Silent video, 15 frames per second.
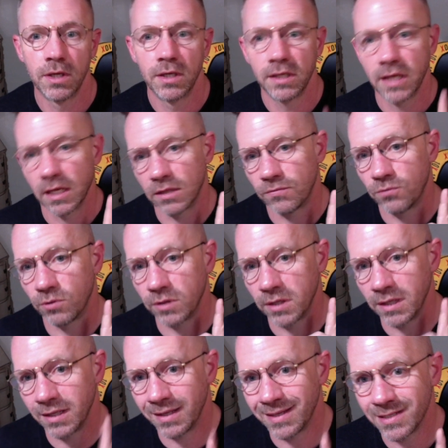California
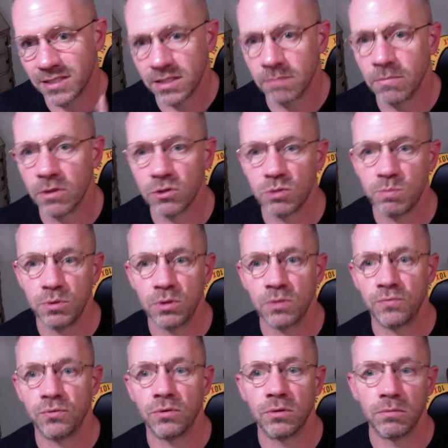is the most
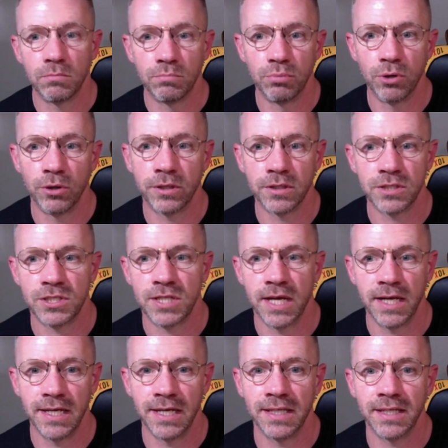beautiful broken
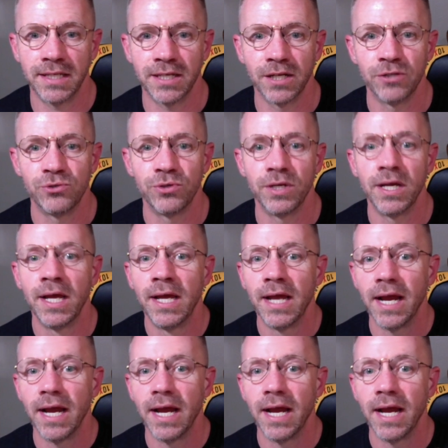state in the country,